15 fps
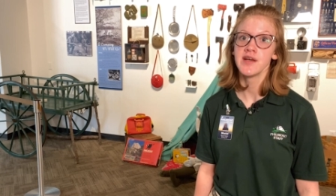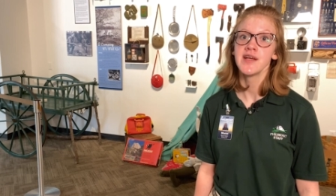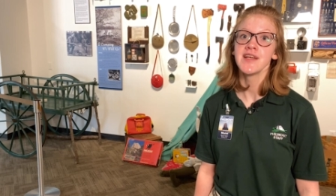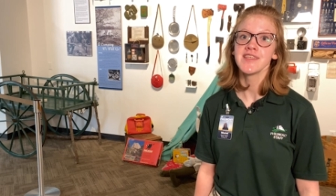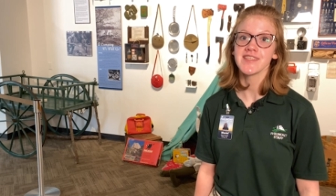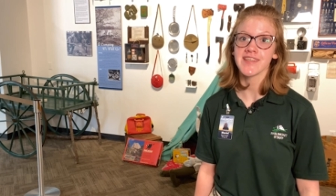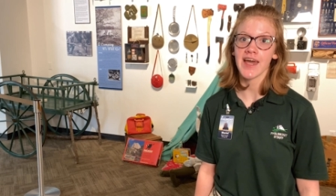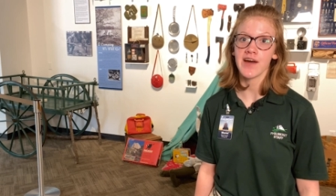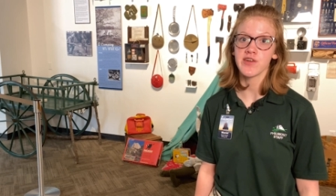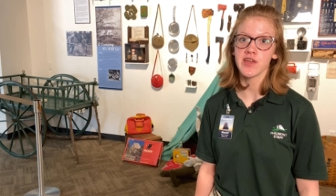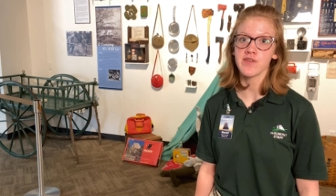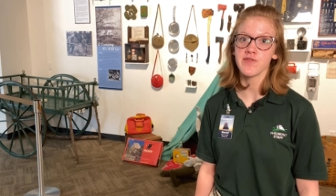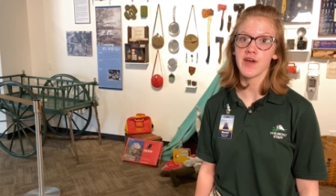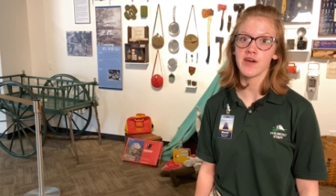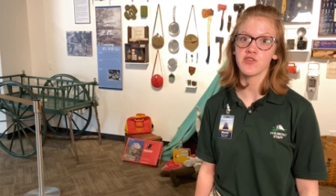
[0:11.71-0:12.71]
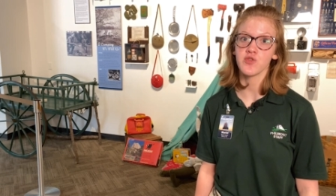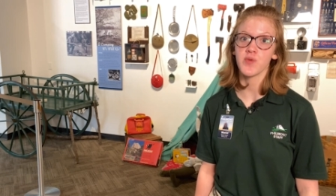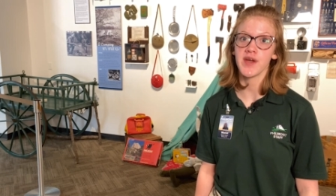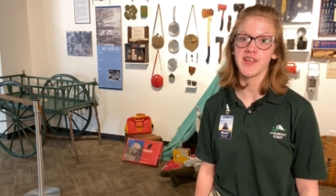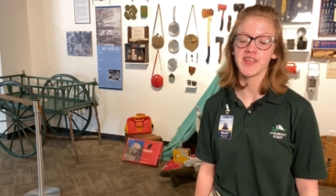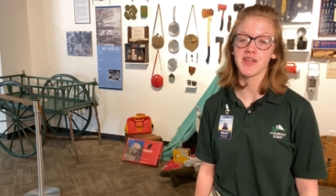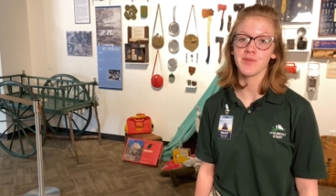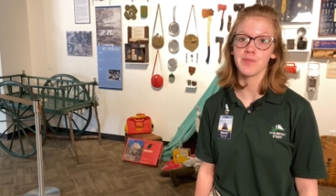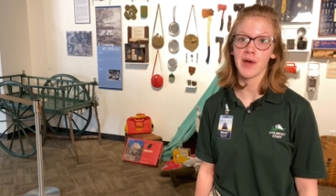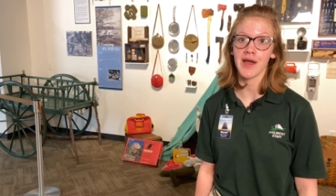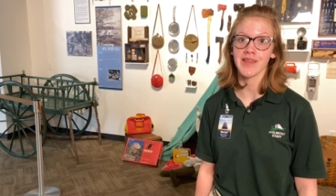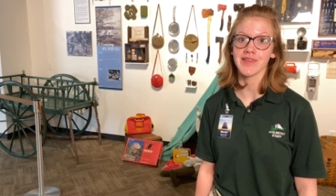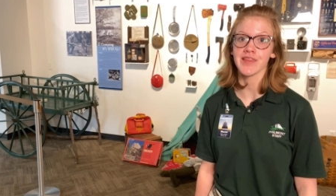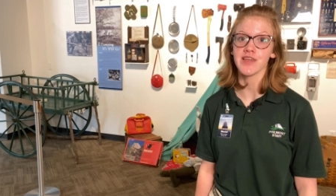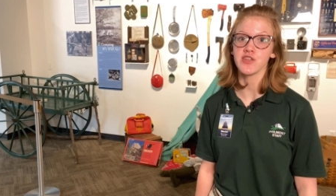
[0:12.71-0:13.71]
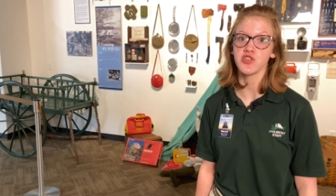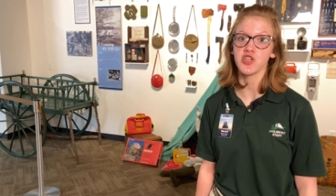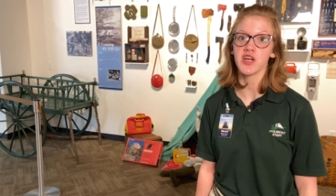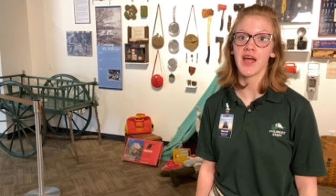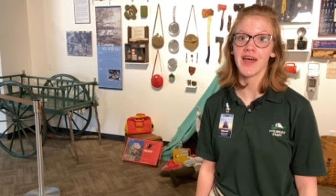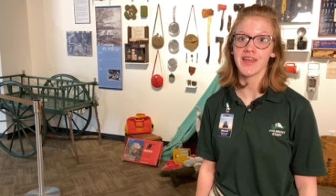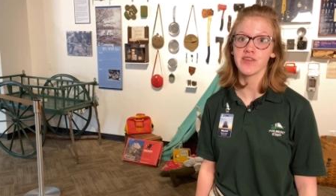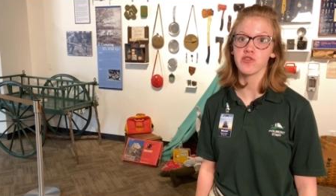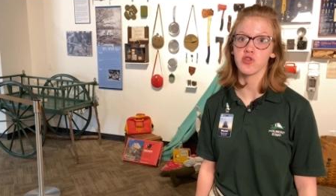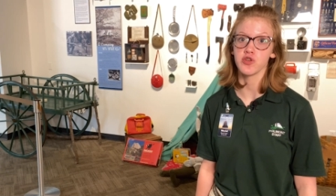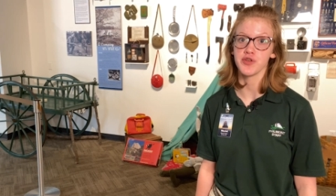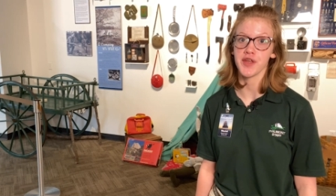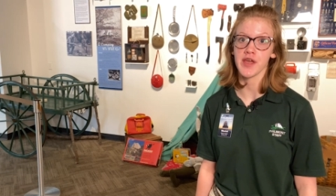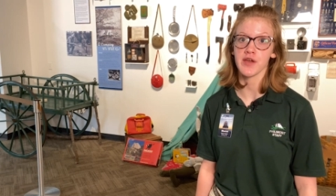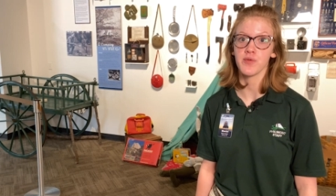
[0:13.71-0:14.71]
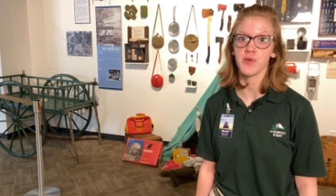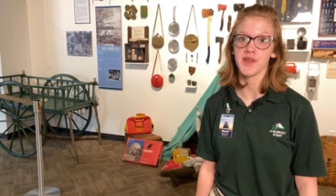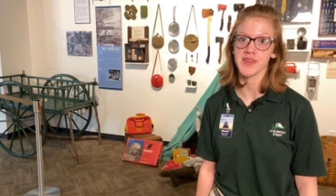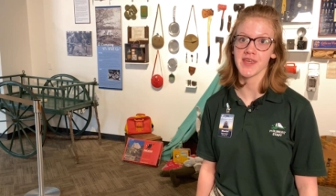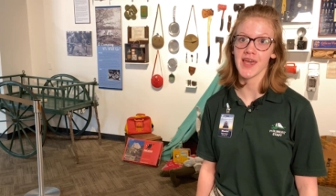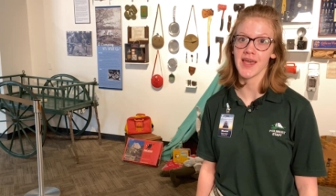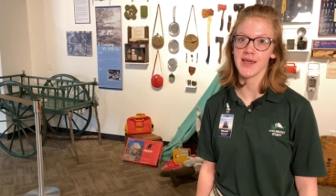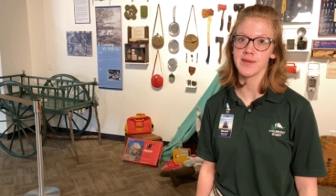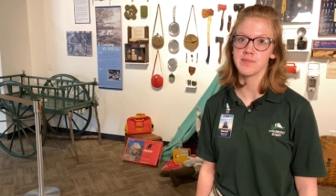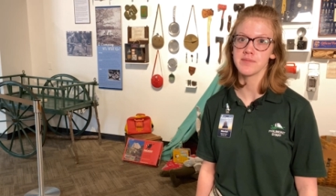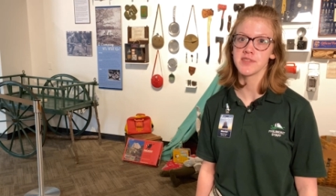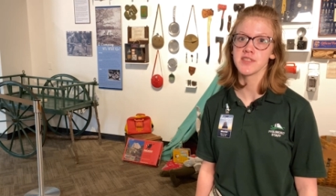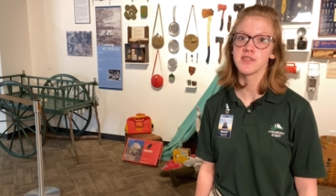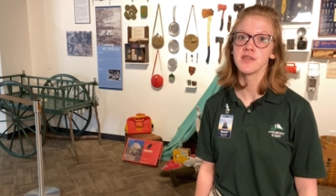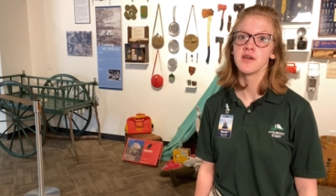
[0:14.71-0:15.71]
Scouting found a way to combine leisure and learning with games.